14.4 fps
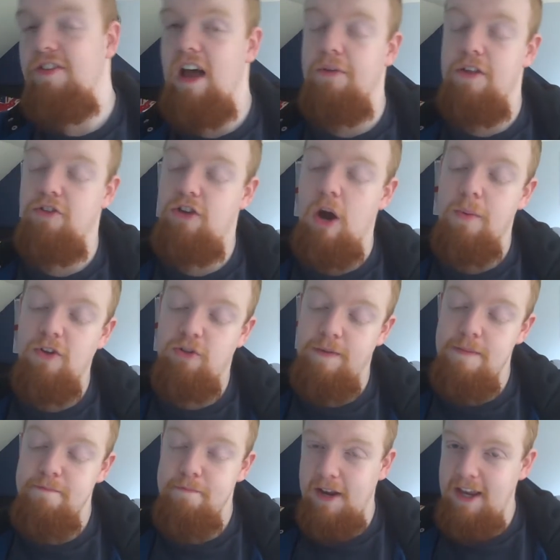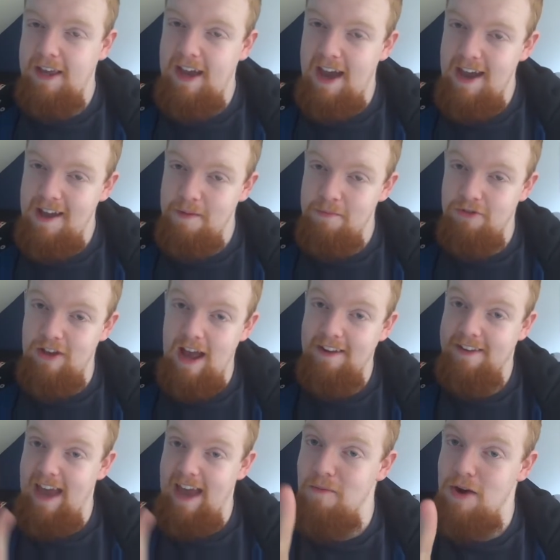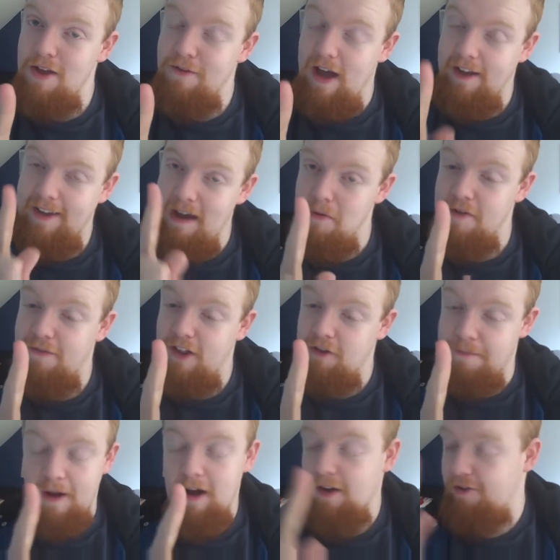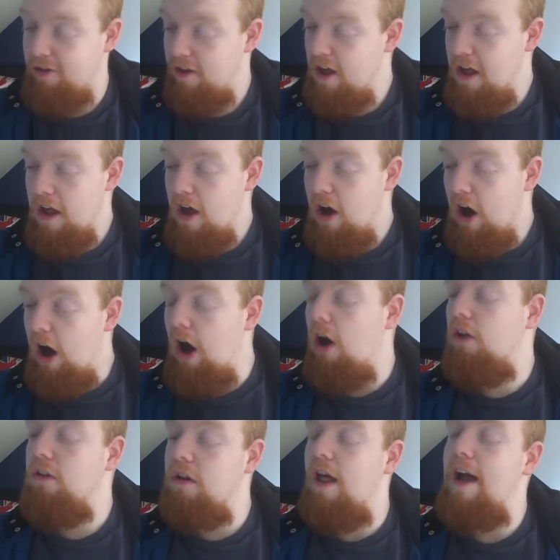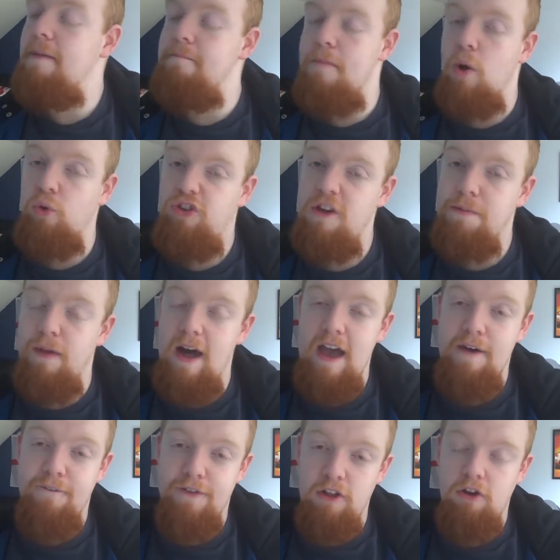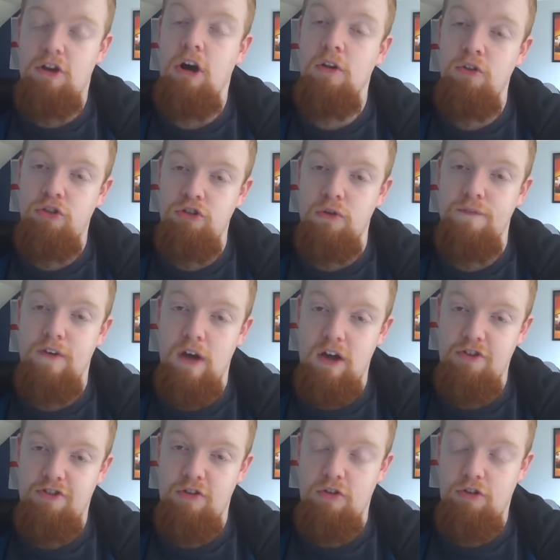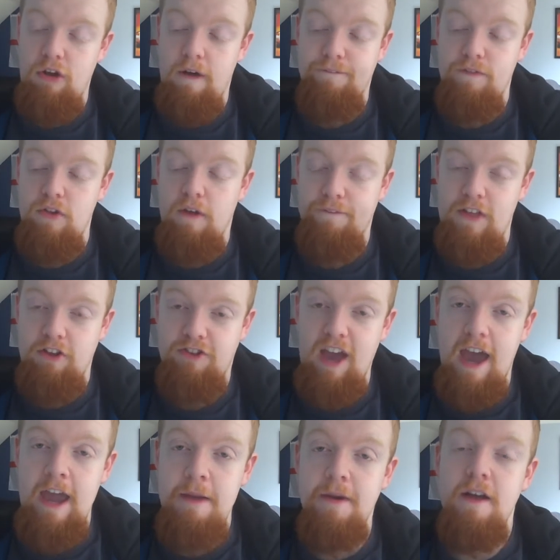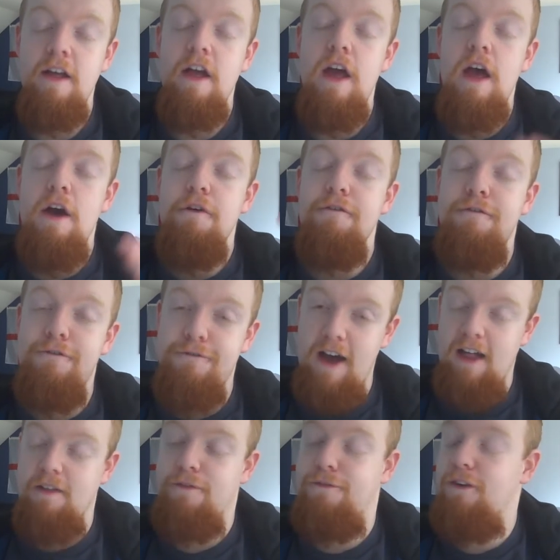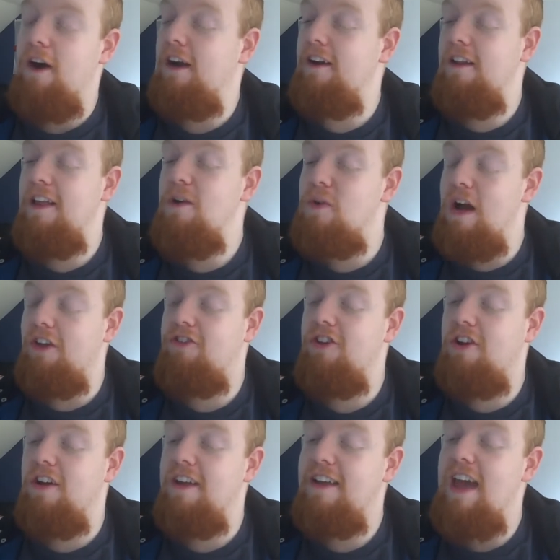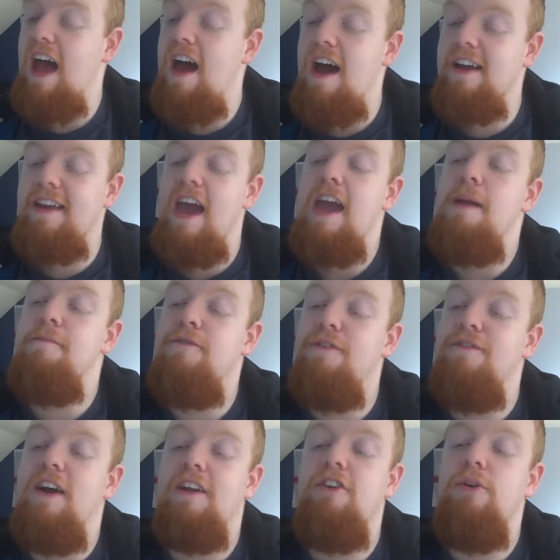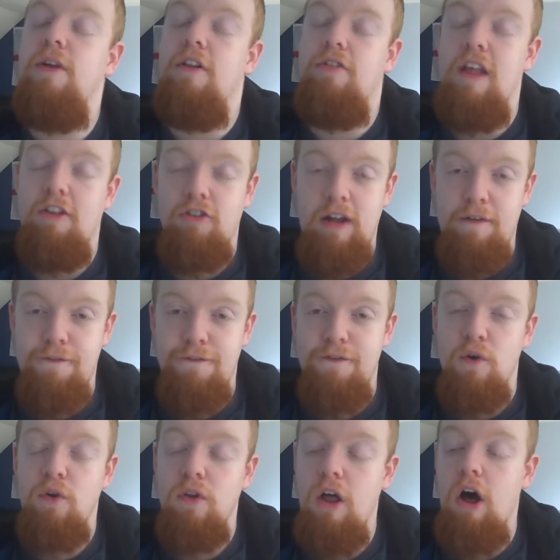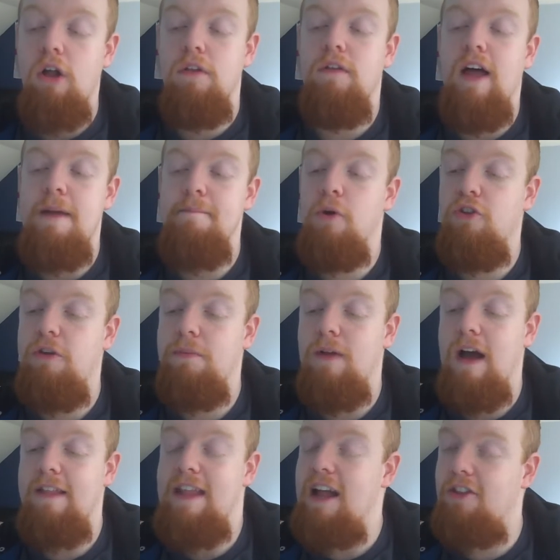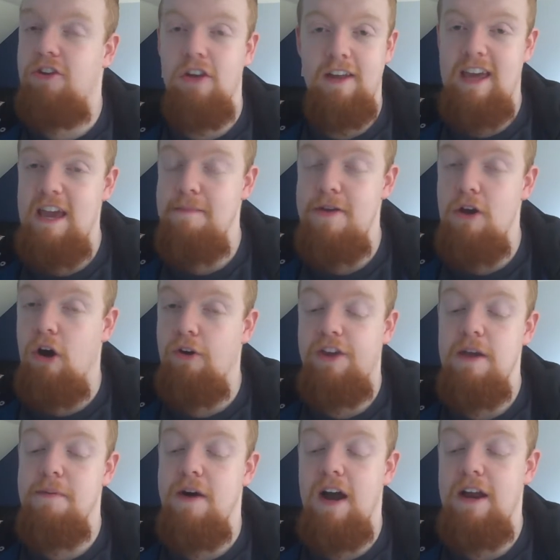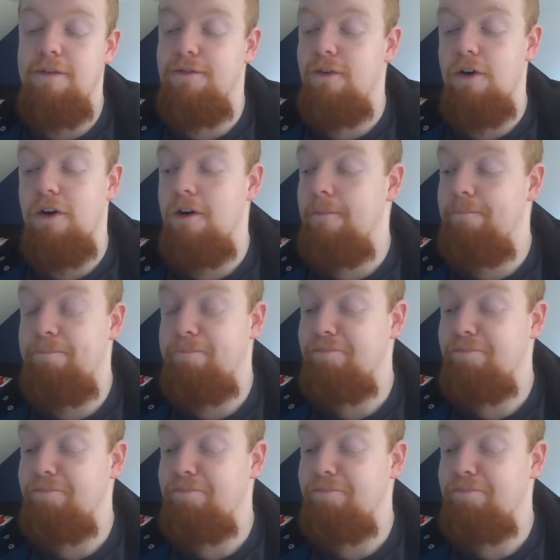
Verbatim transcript: out there's going to be mini games and ready for, and get ready for this pass, online multiplayer for the console versions of of this game. Fa finally, we're actually going to get a game from Vector that's going to have full online multiplayer. That's going to keep me occupied for